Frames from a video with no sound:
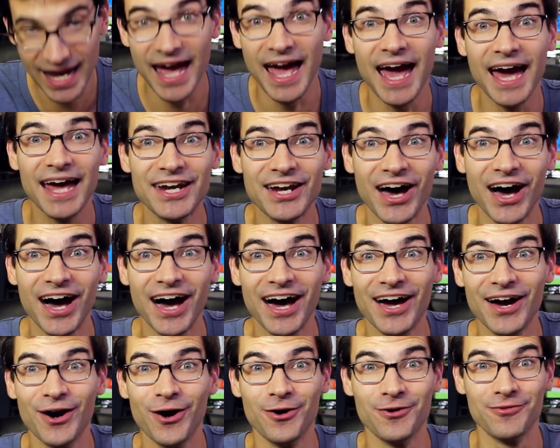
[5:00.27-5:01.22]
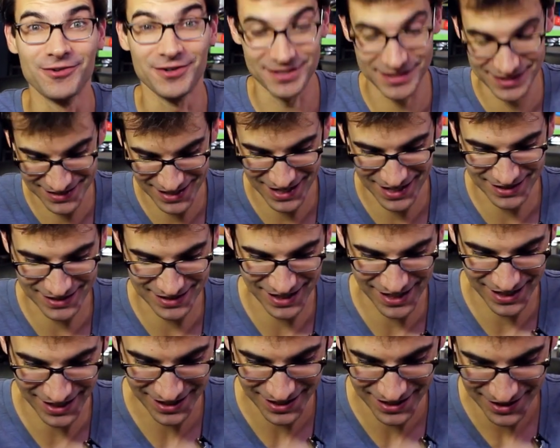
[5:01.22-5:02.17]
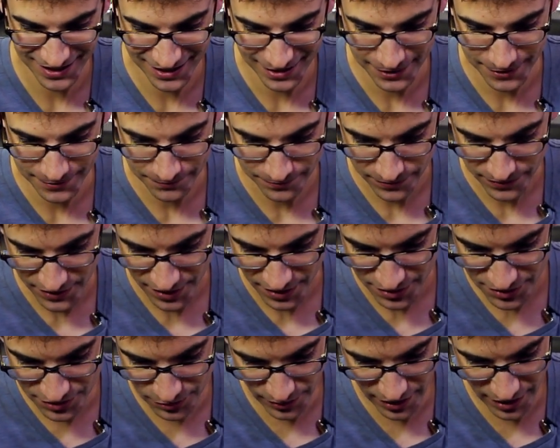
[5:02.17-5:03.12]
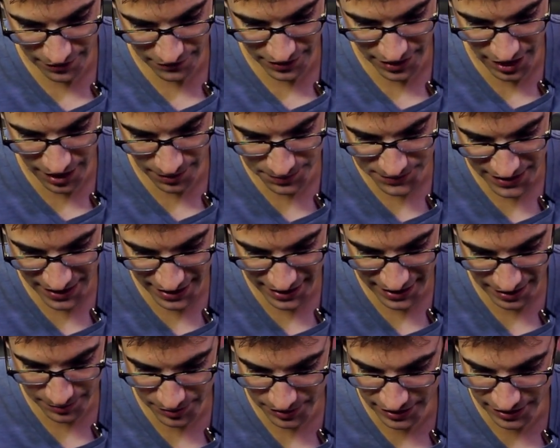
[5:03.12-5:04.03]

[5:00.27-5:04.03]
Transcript: cannot overstate that. So we have an updated, I